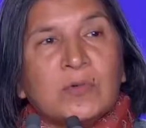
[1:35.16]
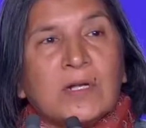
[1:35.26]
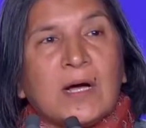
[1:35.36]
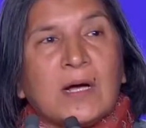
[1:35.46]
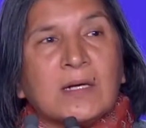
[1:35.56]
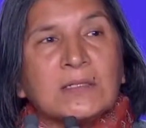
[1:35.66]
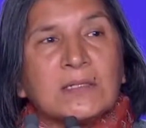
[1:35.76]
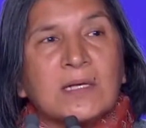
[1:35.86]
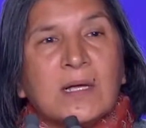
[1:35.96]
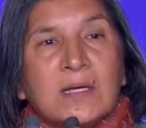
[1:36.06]
will
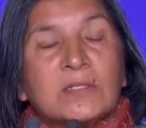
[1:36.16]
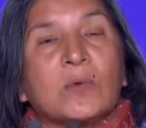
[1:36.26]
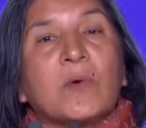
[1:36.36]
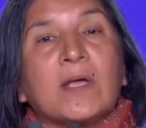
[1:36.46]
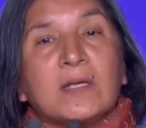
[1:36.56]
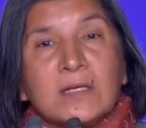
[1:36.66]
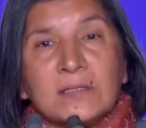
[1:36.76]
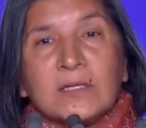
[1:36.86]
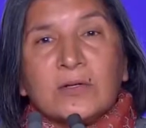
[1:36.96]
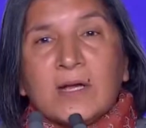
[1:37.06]
ask, so where
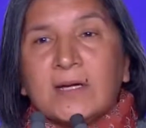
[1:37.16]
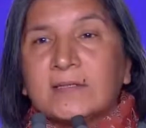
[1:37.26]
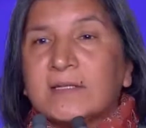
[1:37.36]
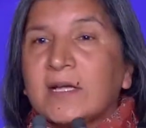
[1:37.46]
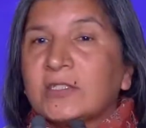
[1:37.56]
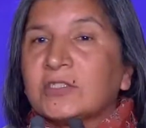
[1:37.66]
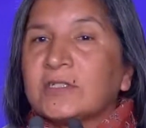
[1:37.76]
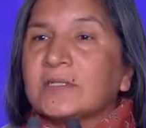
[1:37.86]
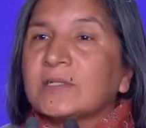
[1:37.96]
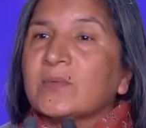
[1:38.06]
is the United
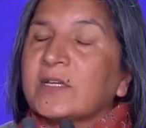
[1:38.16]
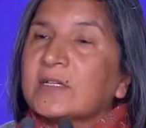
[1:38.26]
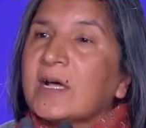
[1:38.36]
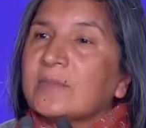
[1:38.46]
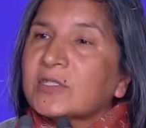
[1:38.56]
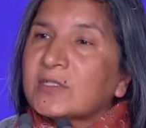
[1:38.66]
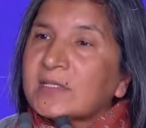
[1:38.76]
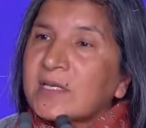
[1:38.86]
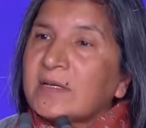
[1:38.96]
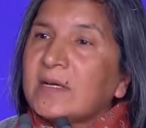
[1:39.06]
Nations when it comes to
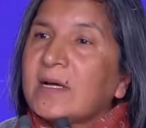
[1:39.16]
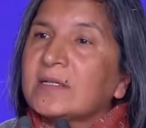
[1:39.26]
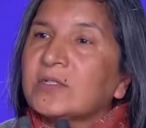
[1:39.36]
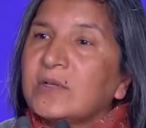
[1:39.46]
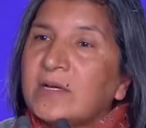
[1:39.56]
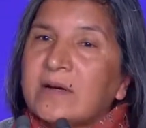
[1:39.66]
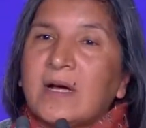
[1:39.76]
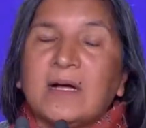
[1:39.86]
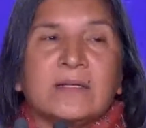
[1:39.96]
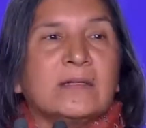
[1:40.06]
Syria, to
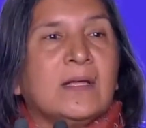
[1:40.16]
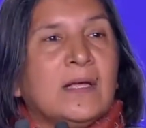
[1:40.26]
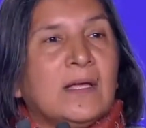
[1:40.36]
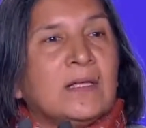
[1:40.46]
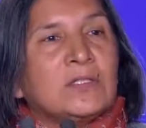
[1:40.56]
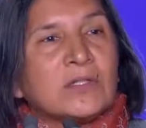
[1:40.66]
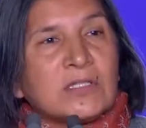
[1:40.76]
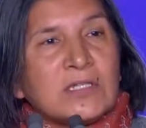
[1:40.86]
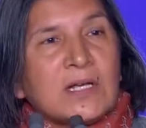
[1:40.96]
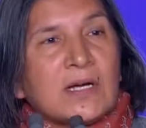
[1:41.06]
Iran, to the
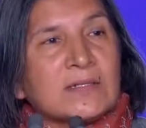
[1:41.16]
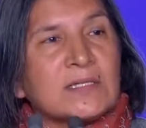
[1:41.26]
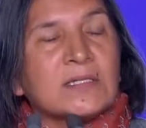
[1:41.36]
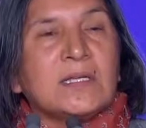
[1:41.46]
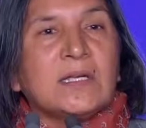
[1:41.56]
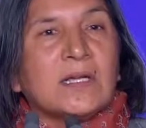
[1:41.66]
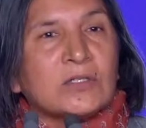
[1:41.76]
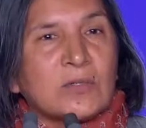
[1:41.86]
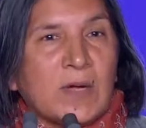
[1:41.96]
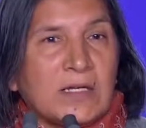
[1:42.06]
DRC, and
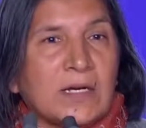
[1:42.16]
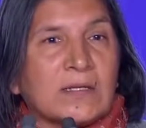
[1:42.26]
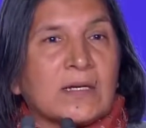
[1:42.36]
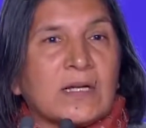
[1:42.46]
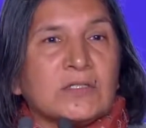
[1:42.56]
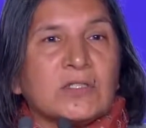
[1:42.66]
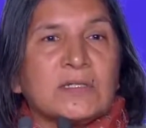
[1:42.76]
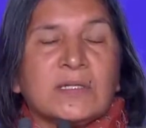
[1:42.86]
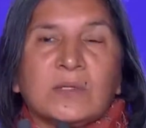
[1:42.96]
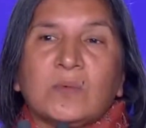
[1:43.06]
to many other
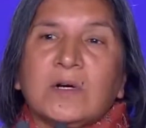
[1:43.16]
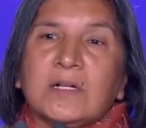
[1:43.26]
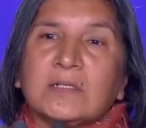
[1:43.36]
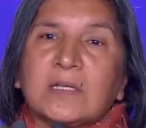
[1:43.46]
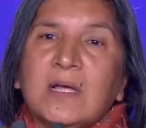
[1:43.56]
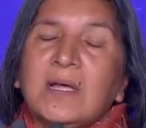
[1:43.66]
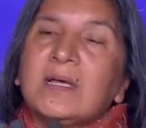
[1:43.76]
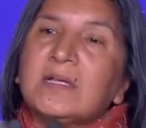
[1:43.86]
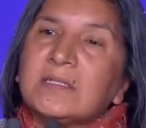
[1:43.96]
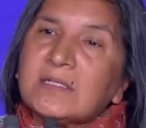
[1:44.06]
countries in the world?
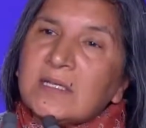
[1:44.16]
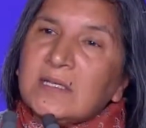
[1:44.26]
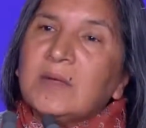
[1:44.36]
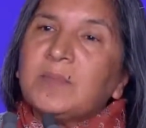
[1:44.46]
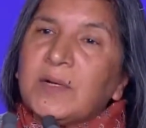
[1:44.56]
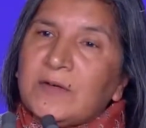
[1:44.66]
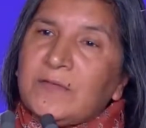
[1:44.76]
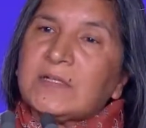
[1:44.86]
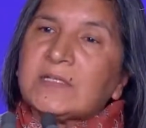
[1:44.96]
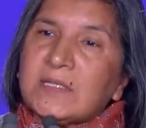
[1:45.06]
It is an
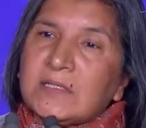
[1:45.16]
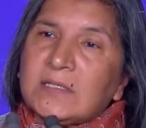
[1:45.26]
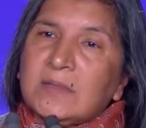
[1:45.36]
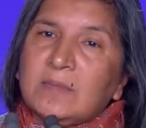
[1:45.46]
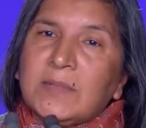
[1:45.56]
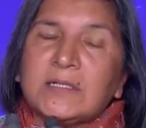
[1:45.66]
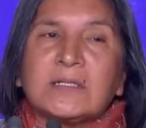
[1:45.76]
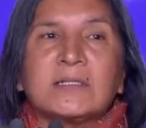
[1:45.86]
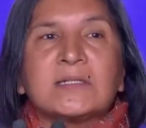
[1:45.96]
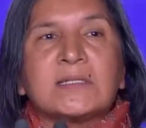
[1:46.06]
imperfect system, but
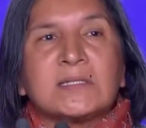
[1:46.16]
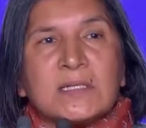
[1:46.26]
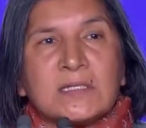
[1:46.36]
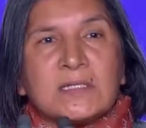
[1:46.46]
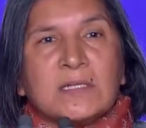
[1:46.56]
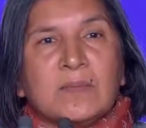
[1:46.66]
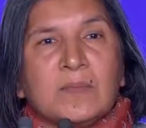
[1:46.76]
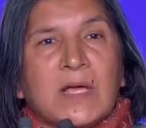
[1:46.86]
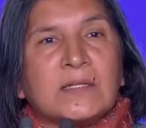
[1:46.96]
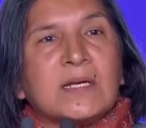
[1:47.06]
it is a
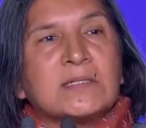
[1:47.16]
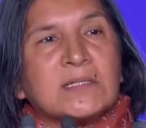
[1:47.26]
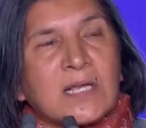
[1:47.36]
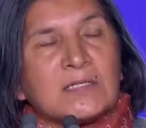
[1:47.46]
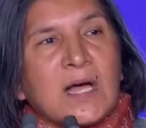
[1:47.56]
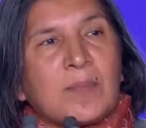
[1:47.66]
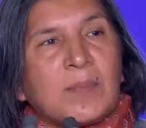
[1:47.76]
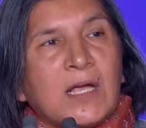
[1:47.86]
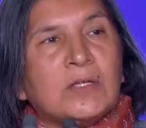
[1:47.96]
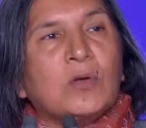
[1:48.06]
system that has set
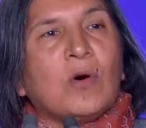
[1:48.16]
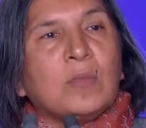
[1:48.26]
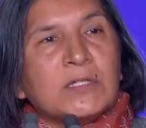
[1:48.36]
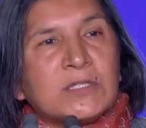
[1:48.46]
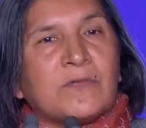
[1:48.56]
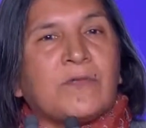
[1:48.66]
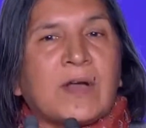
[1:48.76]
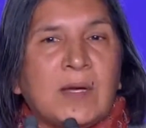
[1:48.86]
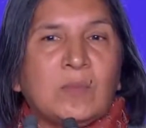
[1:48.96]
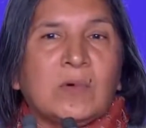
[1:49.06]
up a normative
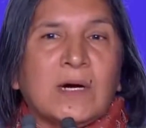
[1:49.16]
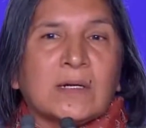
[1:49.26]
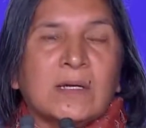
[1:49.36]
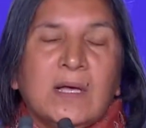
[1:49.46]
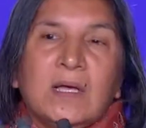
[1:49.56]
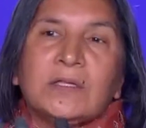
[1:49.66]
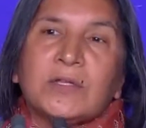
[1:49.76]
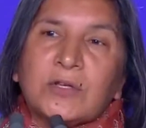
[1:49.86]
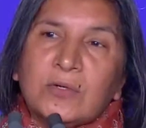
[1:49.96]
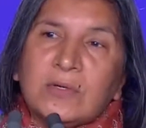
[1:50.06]
framework
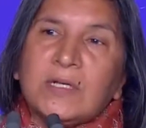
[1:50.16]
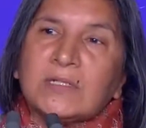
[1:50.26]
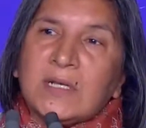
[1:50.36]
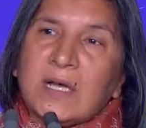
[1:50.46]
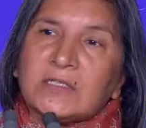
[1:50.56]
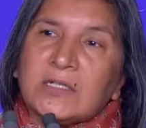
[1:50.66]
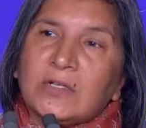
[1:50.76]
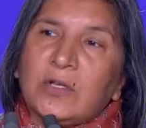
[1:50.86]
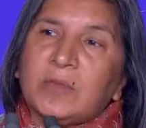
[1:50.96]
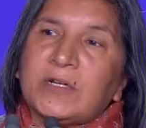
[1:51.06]
through international
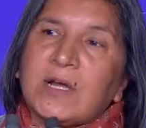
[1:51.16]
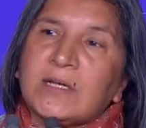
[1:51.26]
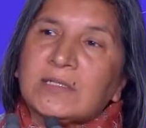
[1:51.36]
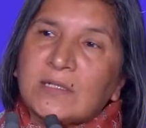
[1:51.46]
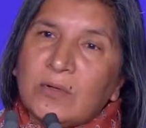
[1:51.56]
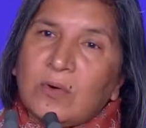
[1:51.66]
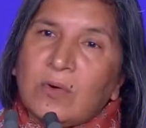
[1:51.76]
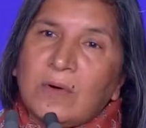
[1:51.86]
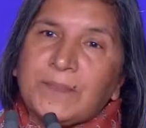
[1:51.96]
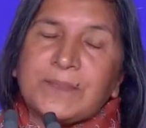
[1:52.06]
human rights
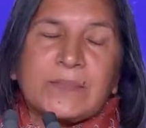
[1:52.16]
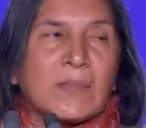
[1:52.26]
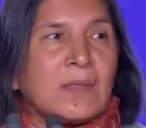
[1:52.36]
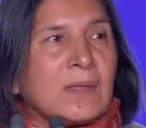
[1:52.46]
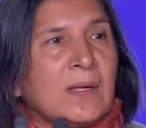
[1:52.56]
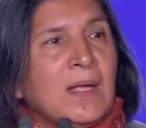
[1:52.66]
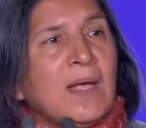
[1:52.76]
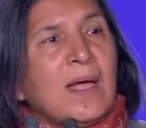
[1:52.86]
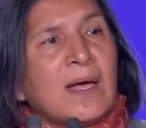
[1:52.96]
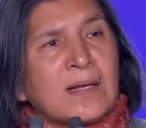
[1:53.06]
law.
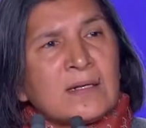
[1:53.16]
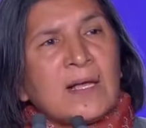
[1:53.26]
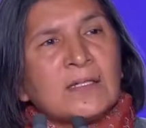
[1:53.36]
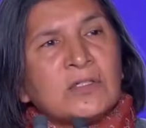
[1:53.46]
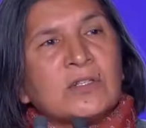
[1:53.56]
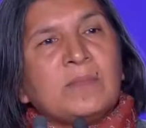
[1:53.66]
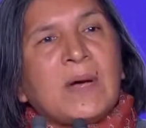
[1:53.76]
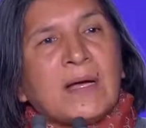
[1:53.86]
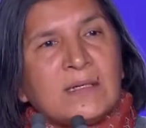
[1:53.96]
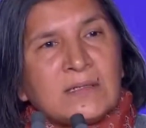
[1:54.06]
And I'd like to
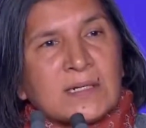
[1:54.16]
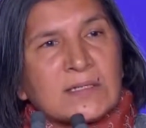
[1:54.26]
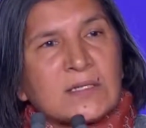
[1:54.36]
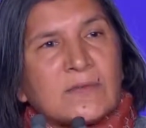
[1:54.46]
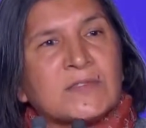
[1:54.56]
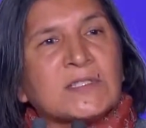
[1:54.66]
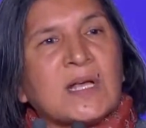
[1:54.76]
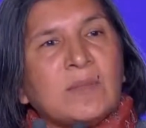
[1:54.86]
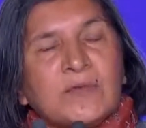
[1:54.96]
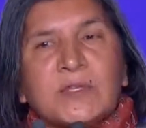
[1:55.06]
remind us of
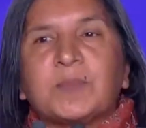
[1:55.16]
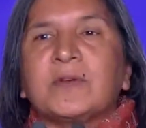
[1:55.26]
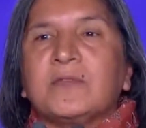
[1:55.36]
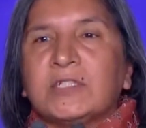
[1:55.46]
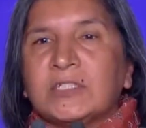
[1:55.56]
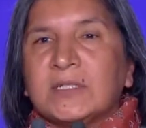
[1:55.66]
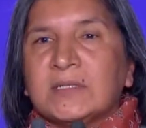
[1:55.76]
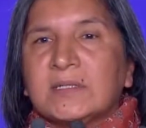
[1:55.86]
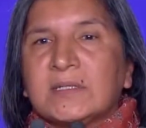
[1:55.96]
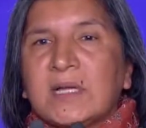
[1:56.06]
some of the
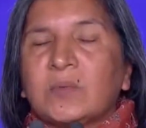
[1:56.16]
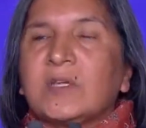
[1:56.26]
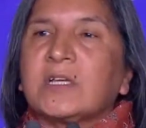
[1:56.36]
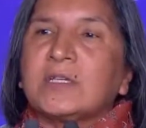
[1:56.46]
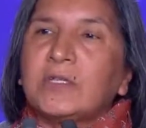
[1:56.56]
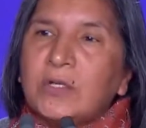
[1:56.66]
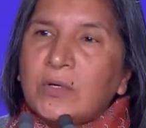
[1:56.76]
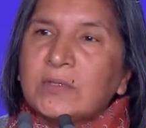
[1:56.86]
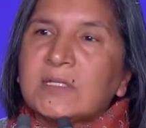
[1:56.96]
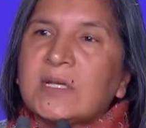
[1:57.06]
provisions that we can
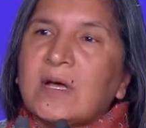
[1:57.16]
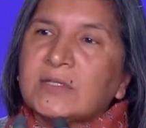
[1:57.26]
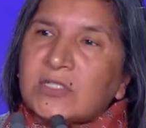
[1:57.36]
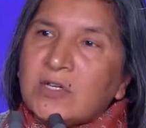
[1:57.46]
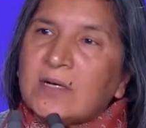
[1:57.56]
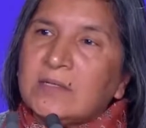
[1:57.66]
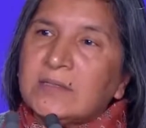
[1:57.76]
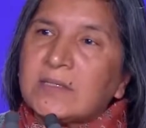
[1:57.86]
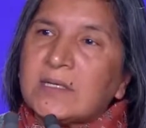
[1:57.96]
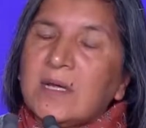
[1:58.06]
use in our
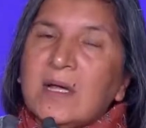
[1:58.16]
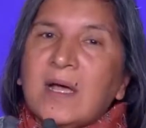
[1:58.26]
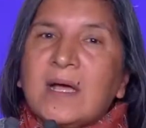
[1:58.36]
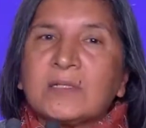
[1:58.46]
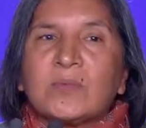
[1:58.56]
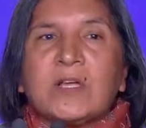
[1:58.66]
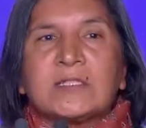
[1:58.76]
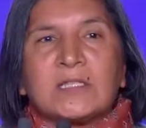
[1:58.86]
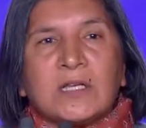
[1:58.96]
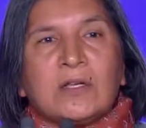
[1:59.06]
struggles as we
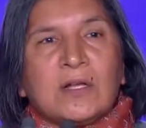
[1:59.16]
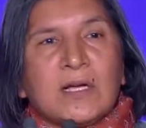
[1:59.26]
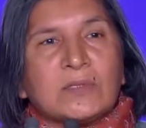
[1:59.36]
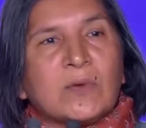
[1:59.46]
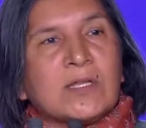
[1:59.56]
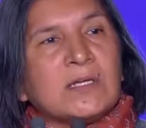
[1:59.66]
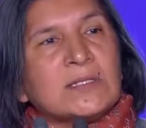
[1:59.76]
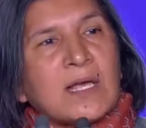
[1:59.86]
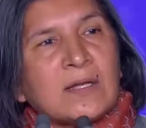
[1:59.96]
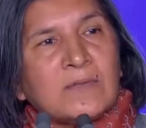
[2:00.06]
articulate, whether
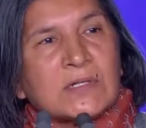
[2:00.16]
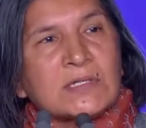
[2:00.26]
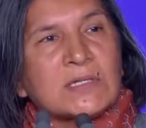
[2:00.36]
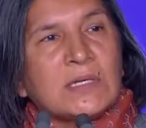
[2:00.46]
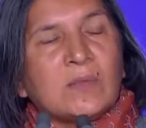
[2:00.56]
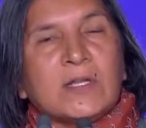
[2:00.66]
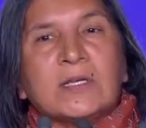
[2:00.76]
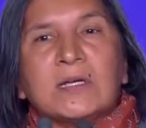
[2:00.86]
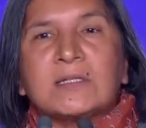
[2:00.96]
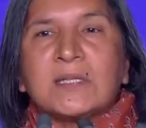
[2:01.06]
it's advocacy, whether
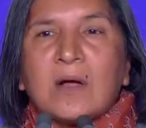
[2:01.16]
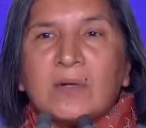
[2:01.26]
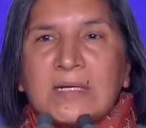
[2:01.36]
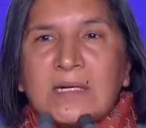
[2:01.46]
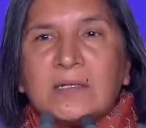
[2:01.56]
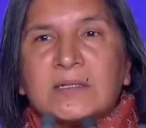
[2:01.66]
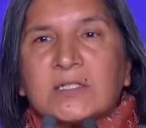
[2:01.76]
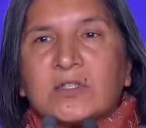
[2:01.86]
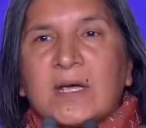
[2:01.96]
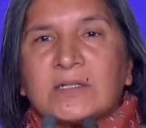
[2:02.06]
it's our legal
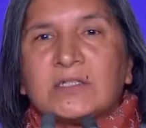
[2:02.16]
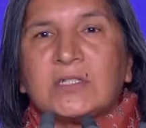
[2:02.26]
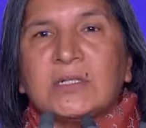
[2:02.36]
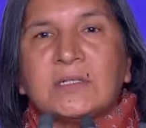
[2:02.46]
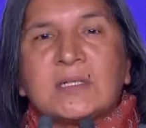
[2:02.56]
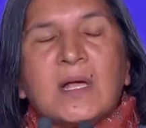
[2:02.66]
strategies.